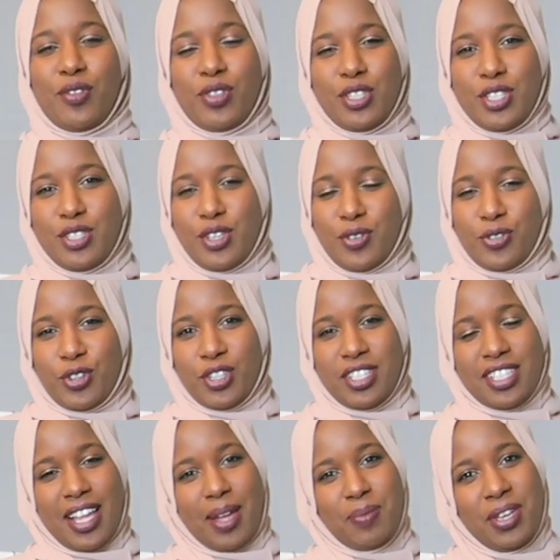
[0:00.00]
If this is your
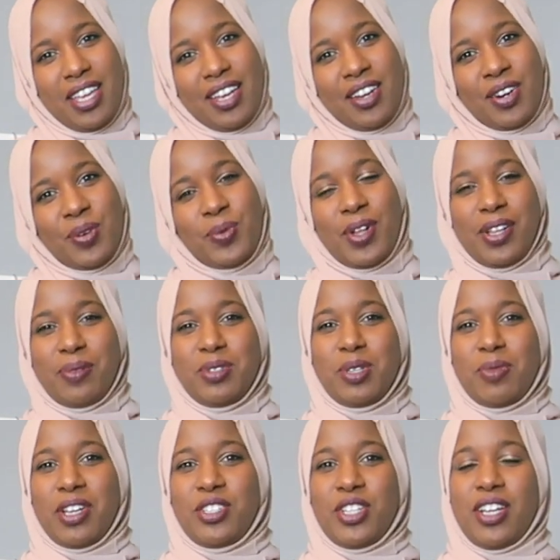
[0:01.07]
first time here, welcome
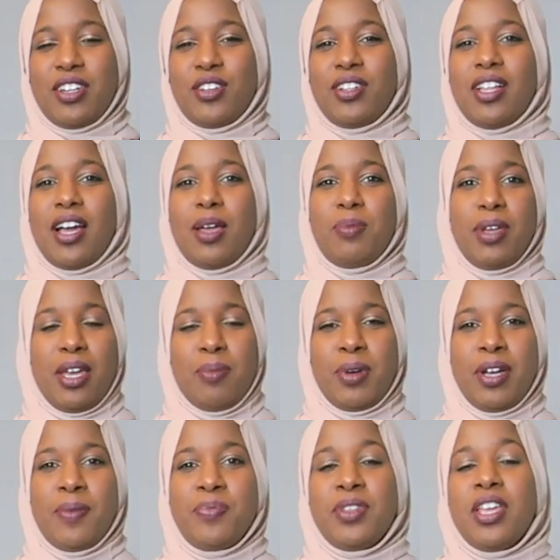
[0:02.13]
to my channel. I'm Heba.